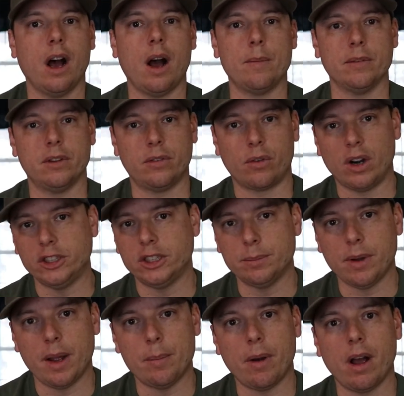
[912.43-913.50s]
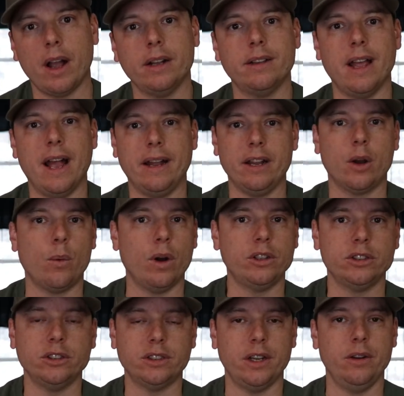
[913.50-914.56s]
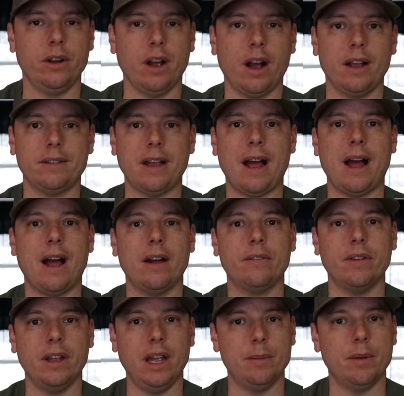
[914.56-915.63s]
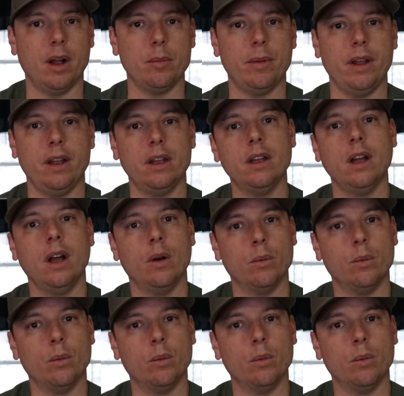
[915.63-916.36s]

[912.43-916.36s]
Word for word: Um, it's fresh in my mind. Any questions that you guys have, email me.